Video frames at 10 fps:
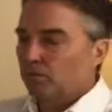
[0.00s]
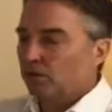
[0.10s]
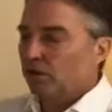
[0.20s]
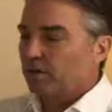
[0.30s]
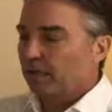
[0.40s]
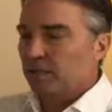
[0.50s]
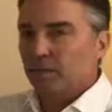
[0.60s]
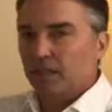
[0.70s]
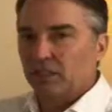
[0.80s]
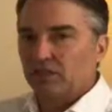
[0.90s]
wrote about the
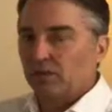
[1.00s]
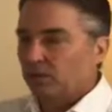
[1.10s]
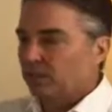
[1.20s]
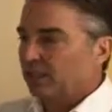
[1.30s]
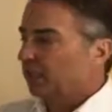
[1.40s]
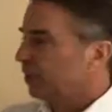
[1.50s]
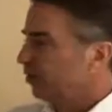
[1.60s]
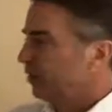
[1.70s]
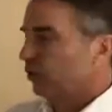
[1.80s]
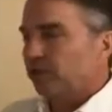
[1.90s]
Biosphere Rules and did the
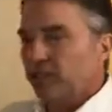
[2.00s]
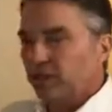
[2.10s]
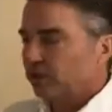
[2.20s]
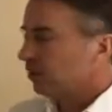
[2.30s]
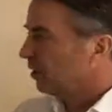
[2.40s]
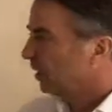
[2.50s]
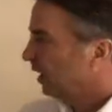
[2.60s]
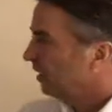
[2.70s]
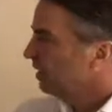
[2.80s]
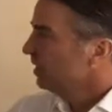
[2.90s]
original research. Okay.